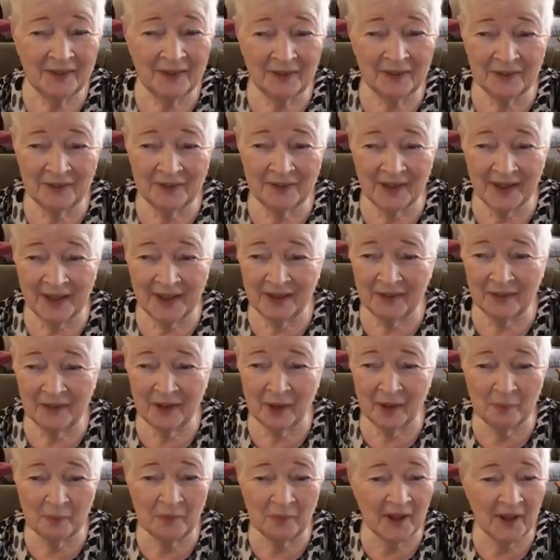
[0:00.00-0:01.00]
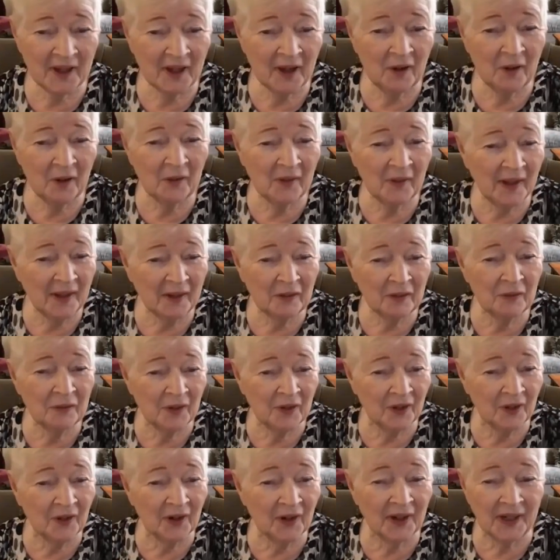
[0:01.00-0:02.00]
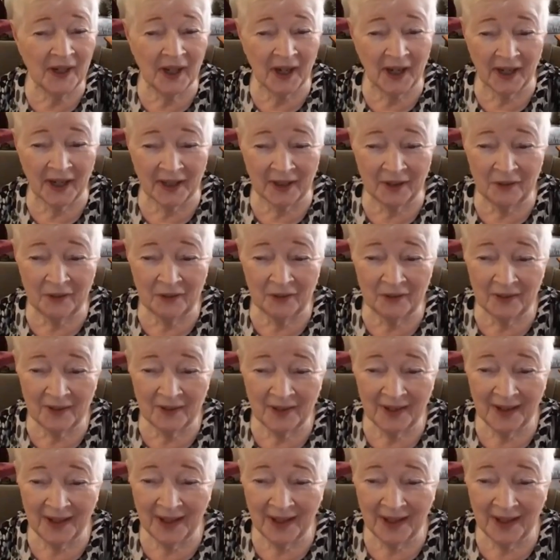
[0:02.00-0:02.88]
to say something, oh, that's very nice,